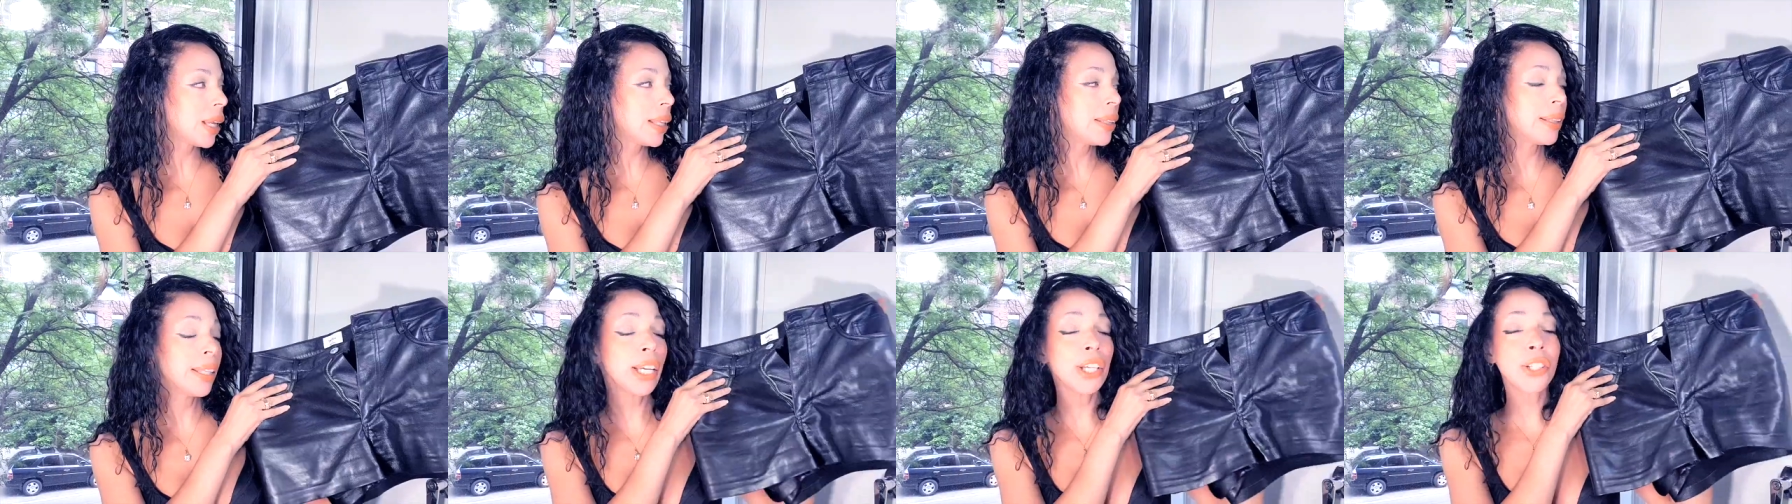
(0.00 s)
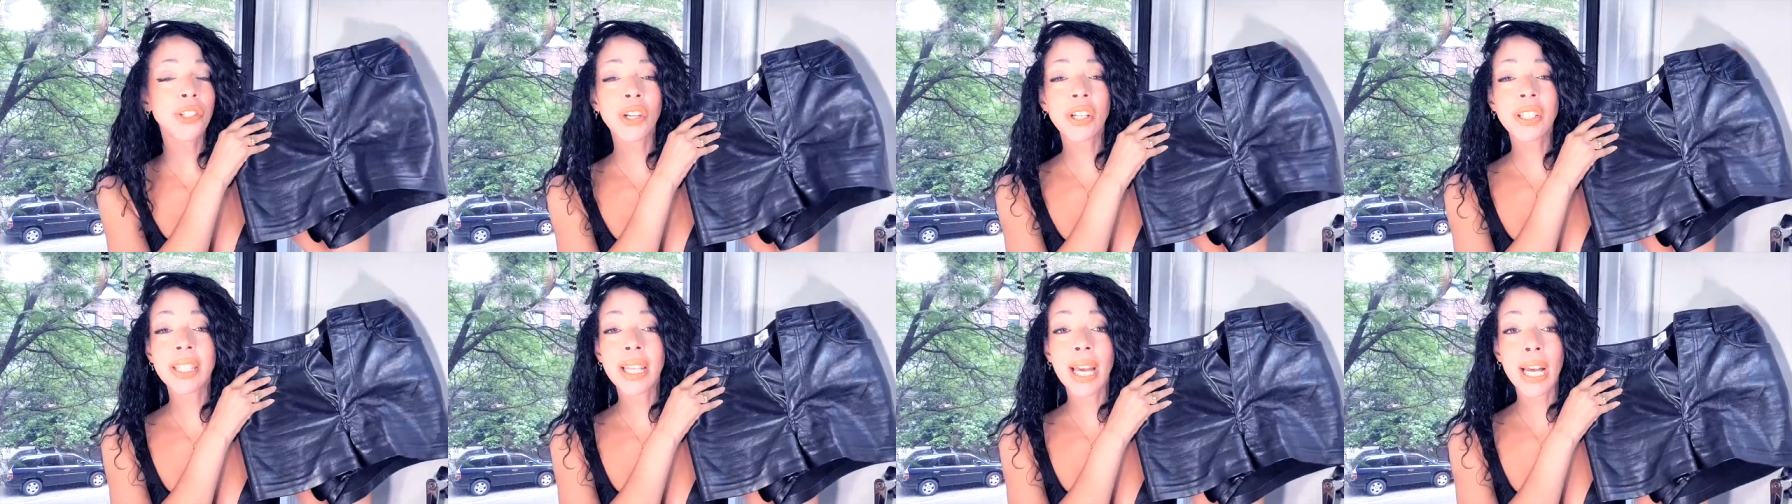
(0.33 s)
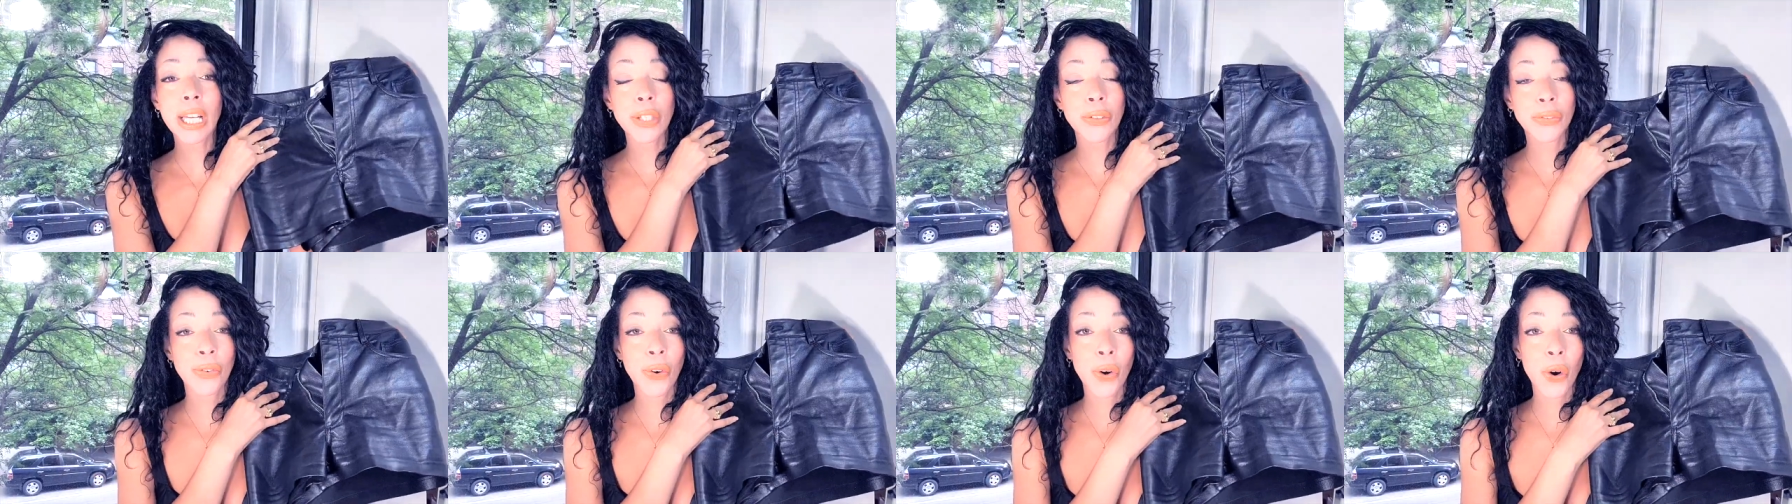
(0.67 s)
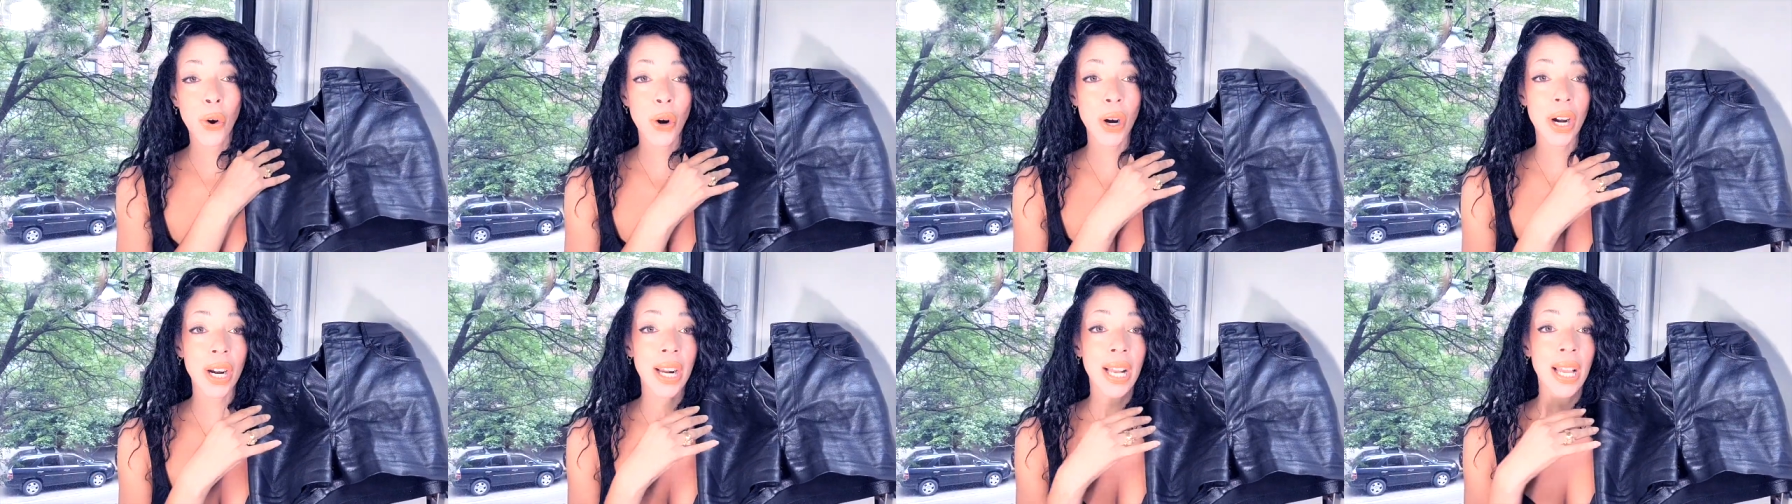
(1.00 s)
These are size
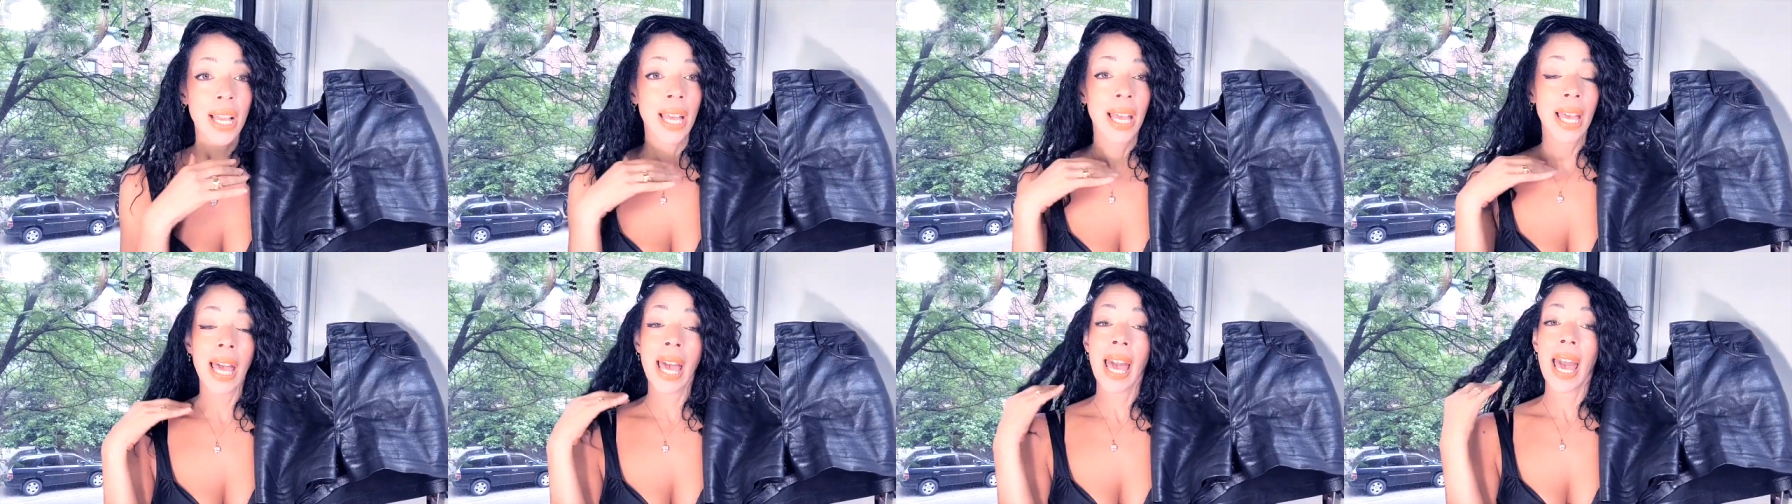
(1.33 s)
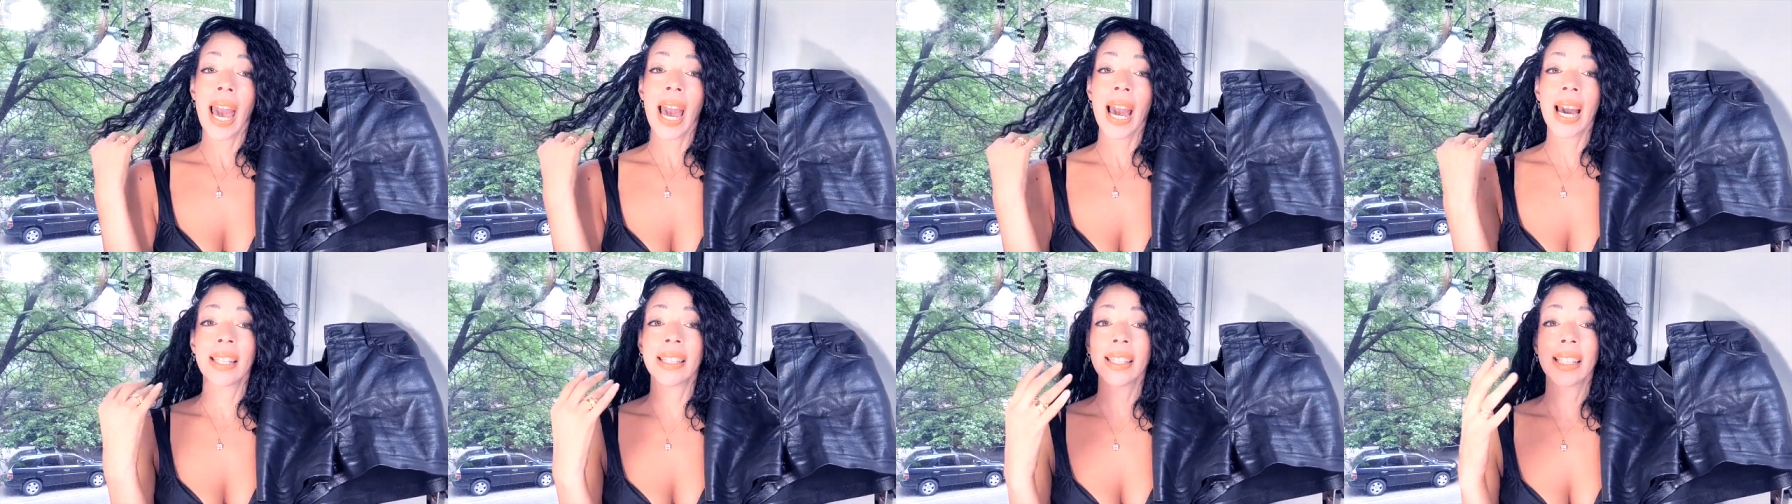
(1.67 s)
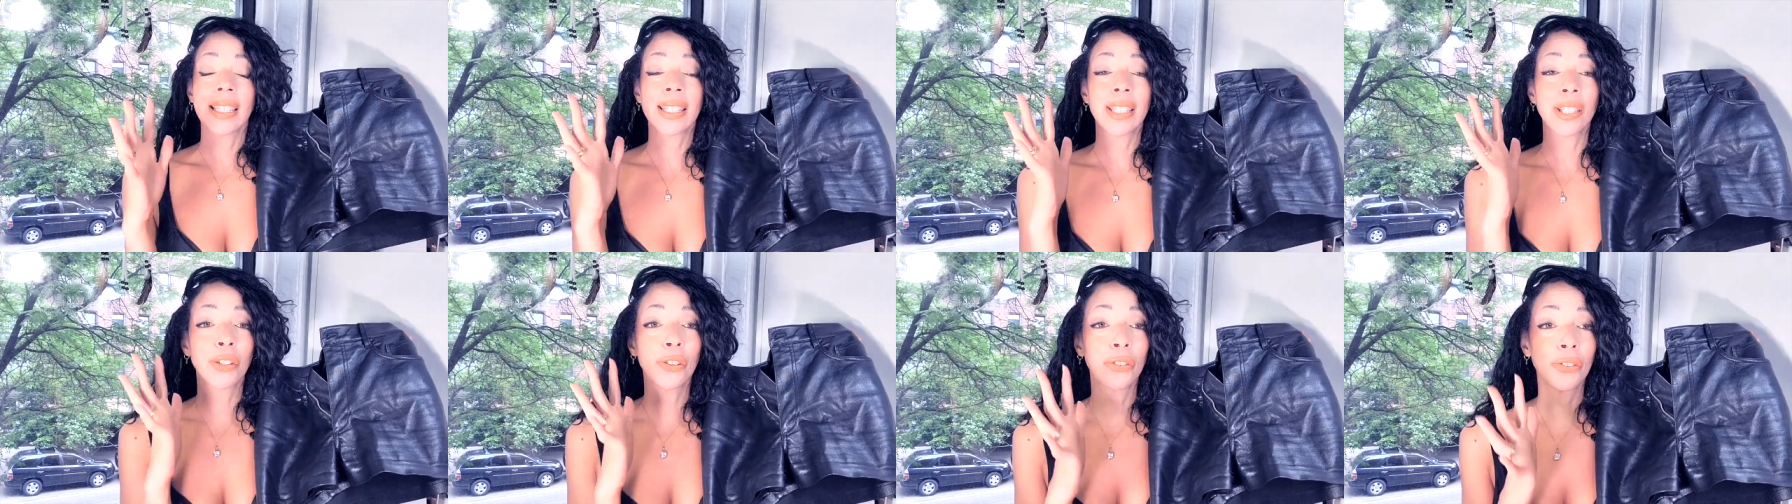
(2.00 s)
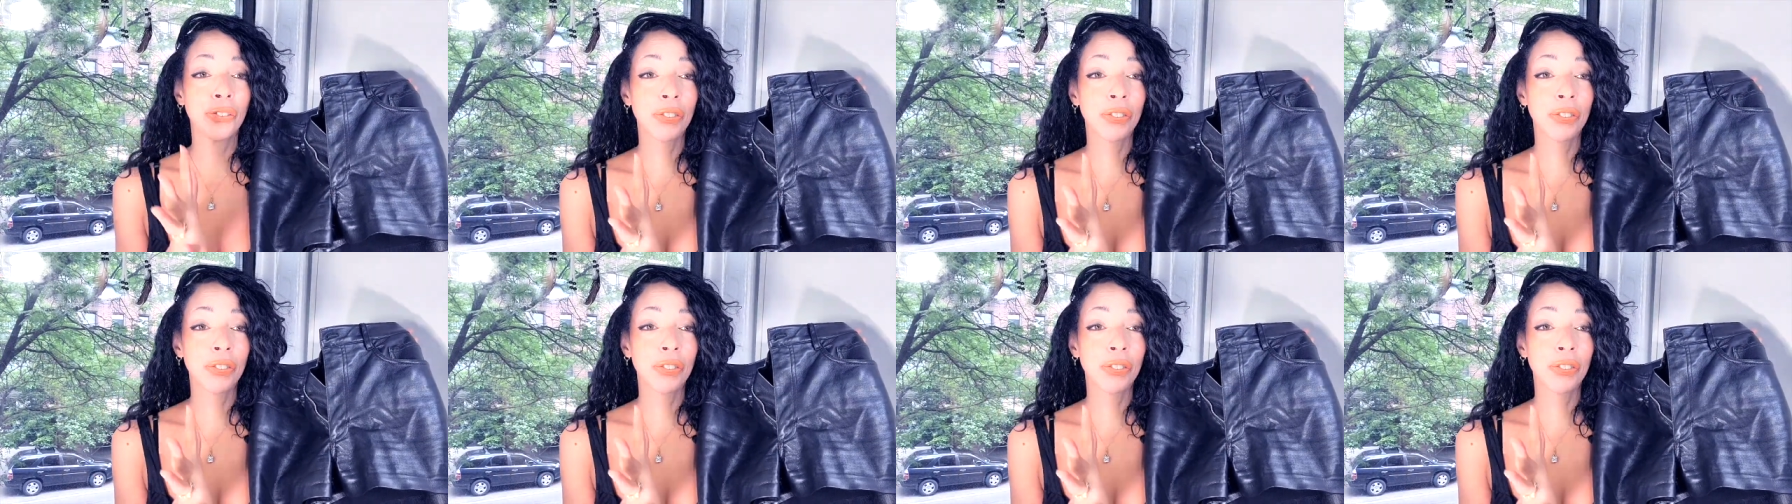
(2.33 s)
four and they still